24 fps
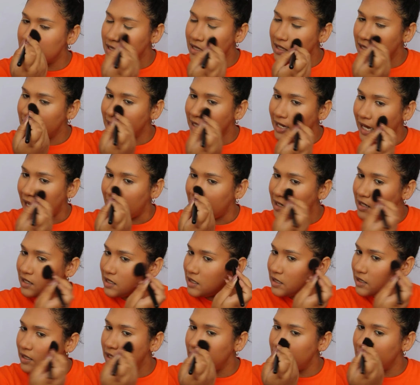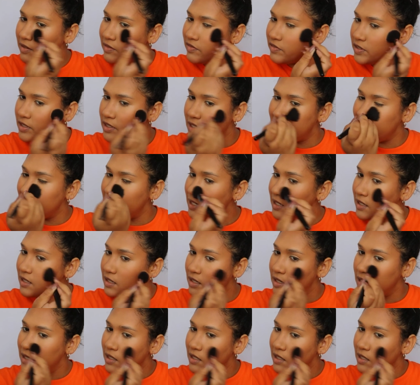the color evenly,